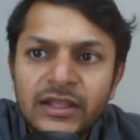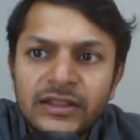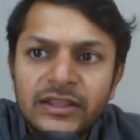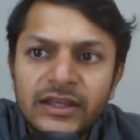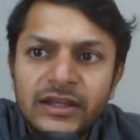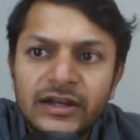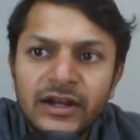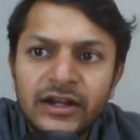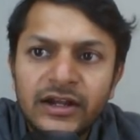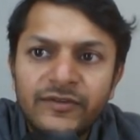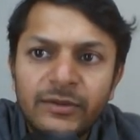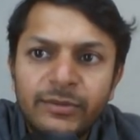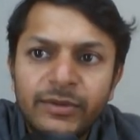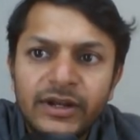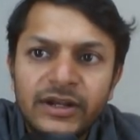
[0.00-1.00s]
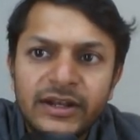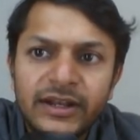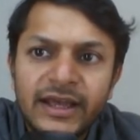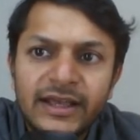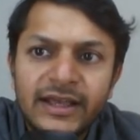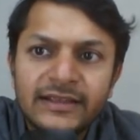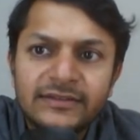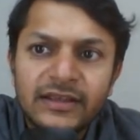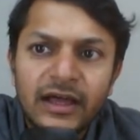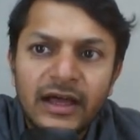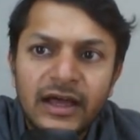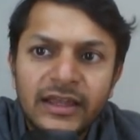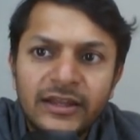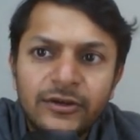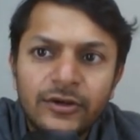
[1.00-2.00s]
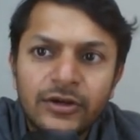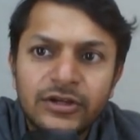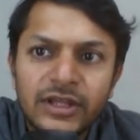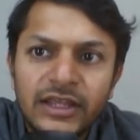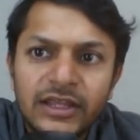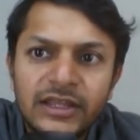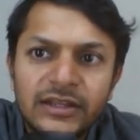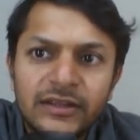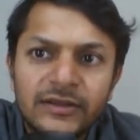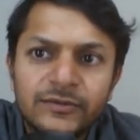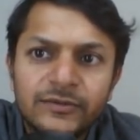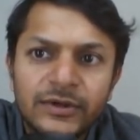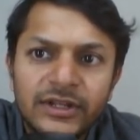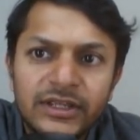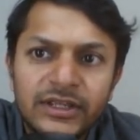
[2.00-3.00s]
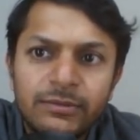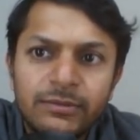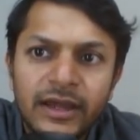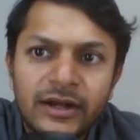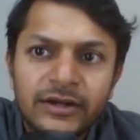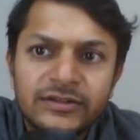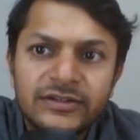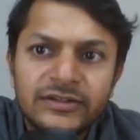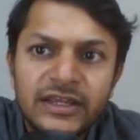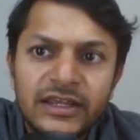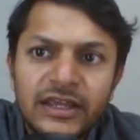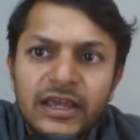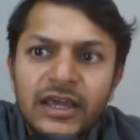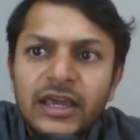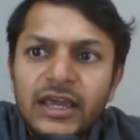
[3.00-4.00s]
The current will be written as I naught e raised to the power t by RC.